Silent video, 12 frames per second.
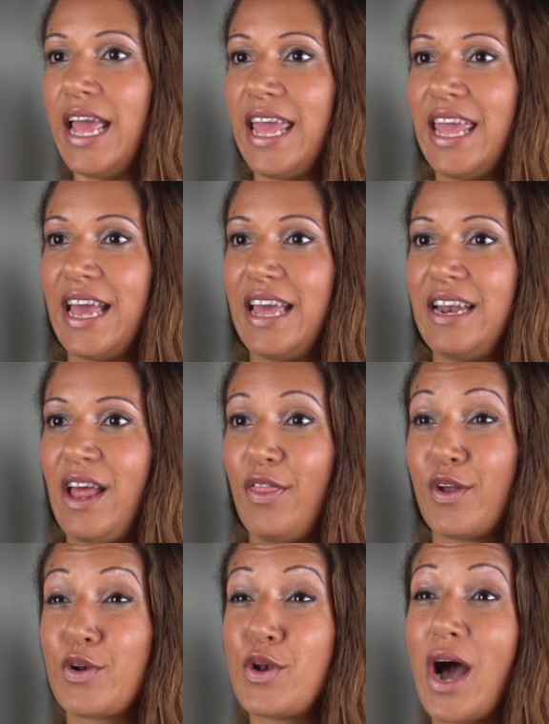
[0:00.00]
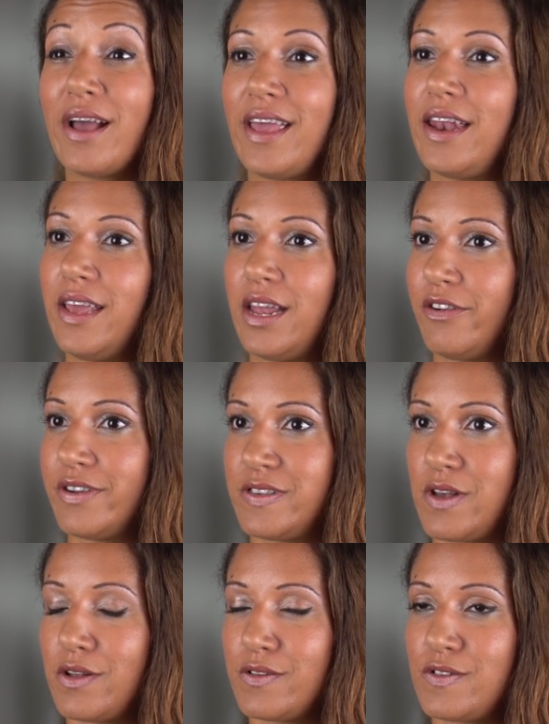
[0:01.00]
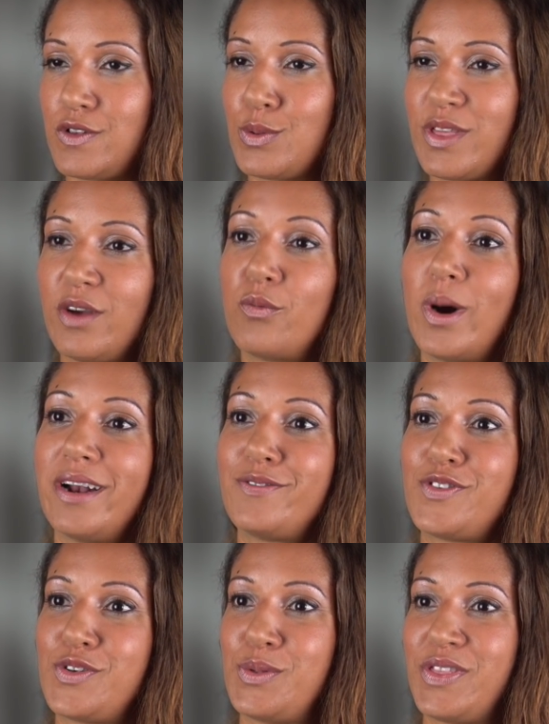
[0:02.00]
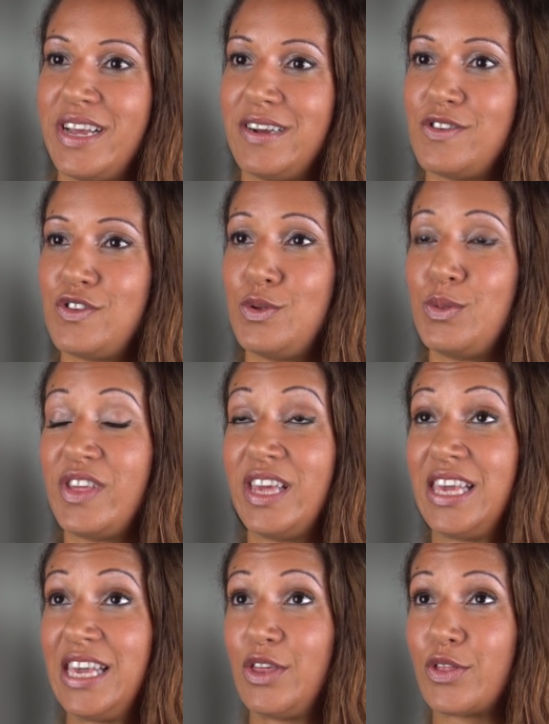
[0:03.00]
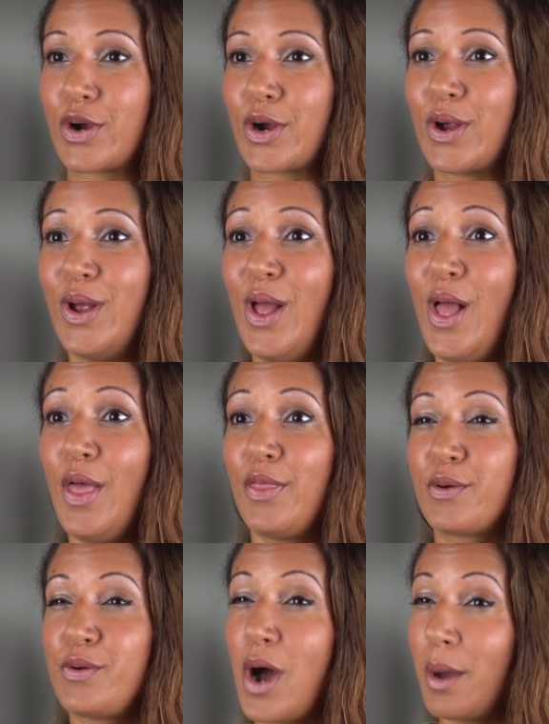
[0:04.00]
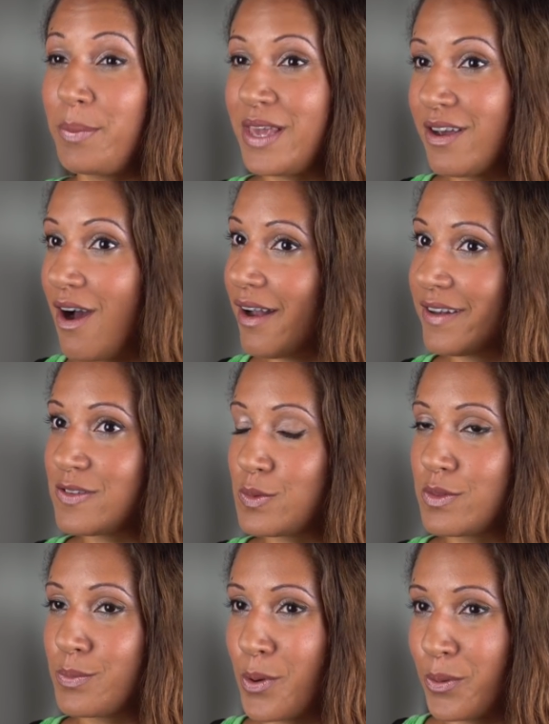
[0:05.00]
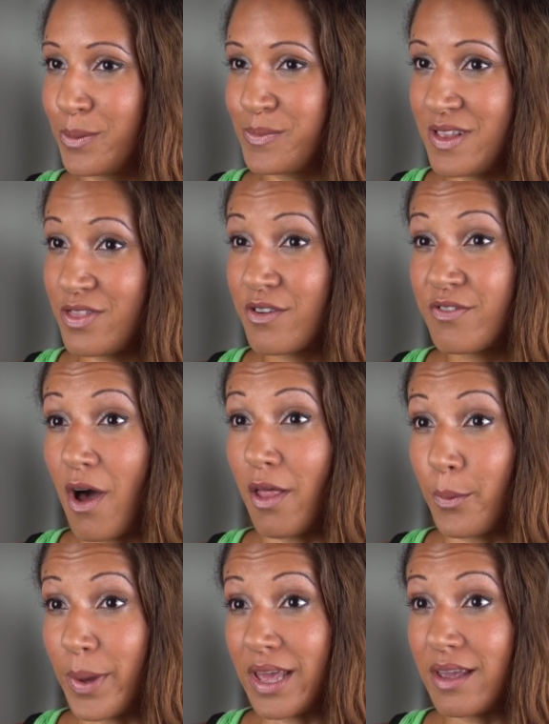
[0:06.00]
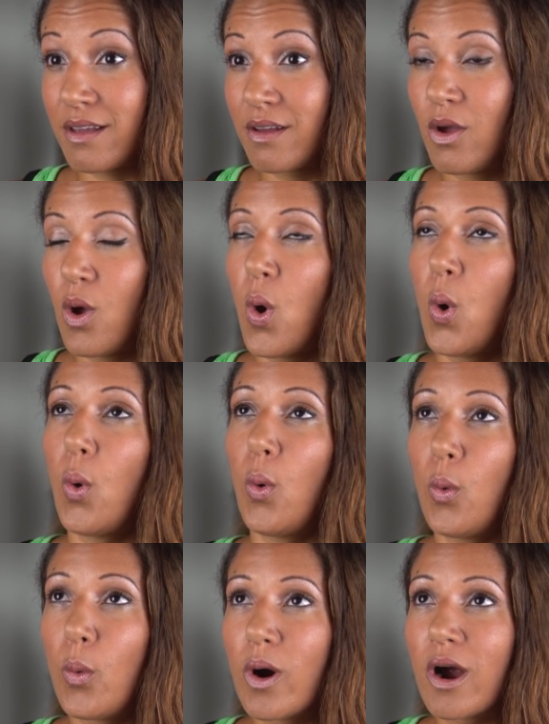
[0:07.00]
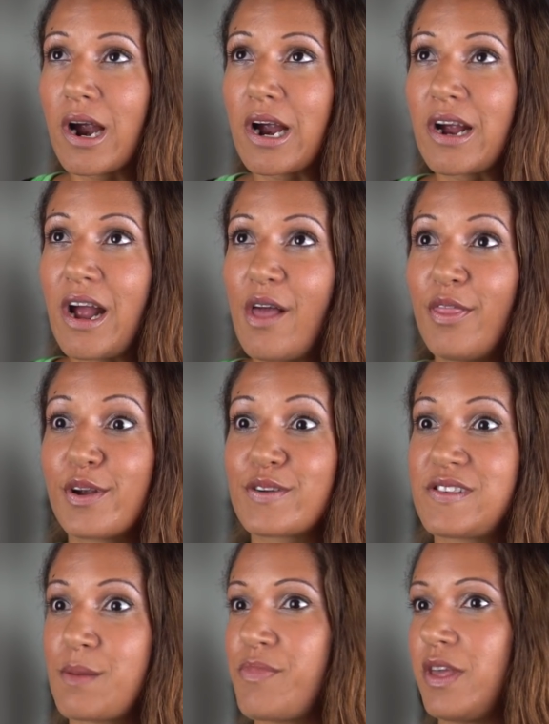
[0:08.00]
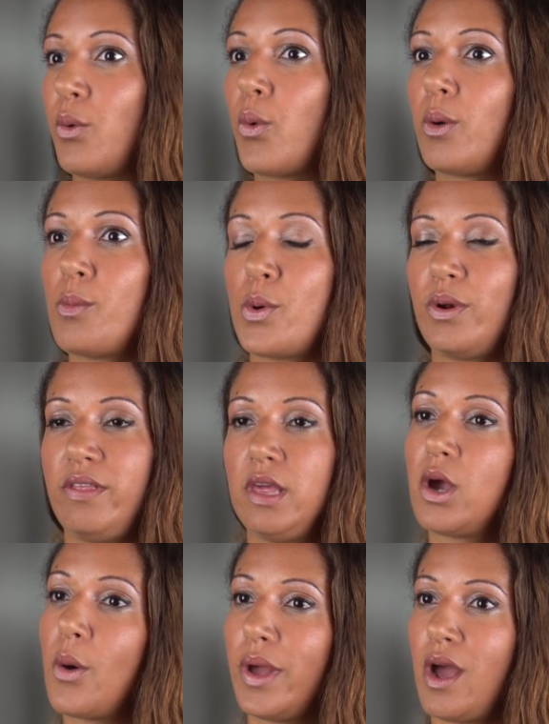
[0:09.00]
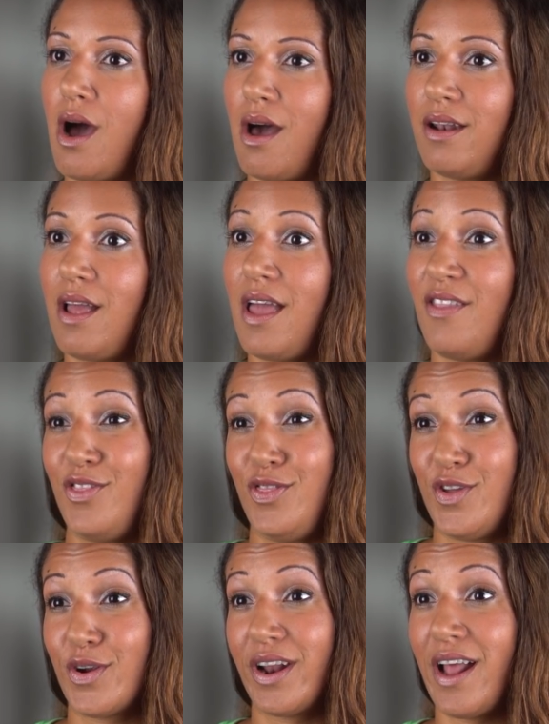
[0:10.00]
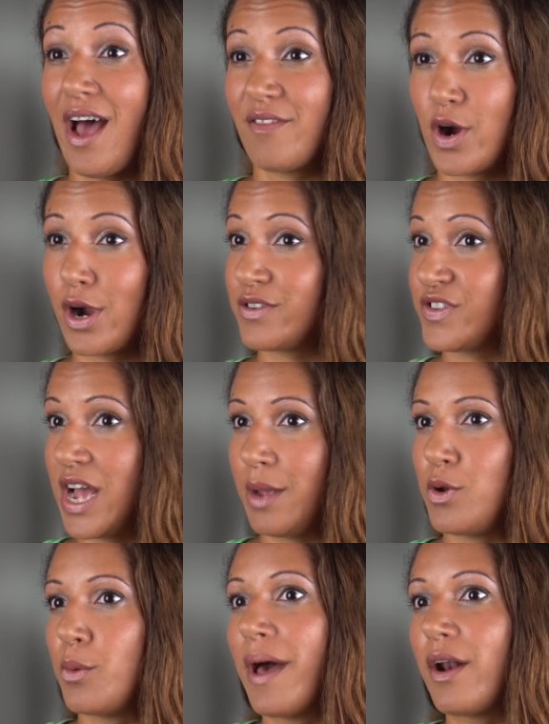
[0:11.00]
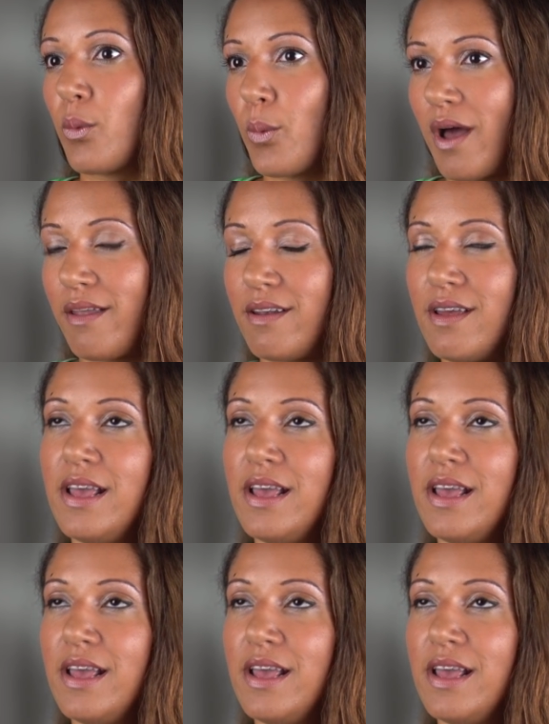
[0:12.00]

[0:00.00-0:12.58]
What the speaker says: and they're not getting any results. You think one of two things. You think either they're not being honest with the programs that they're following, or there's something hormonally going on and they're gonna have a hard time no matter what.